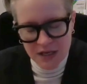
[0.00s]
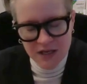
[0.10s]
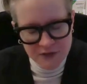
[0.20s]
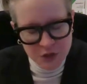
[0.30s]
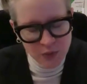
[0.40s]

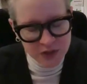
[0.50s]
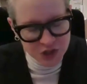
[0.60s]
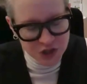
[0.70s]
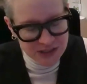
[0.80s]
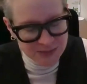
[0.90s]
individual
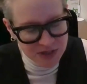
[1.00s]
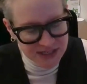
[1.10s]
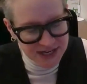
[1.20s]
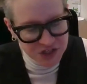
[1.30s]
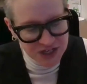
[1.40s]
insurance
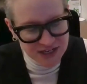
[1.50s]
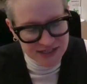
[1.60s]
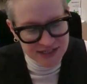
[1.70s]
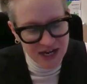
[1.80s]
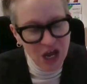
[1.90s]
protection
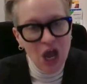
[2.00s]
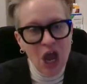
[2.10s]
is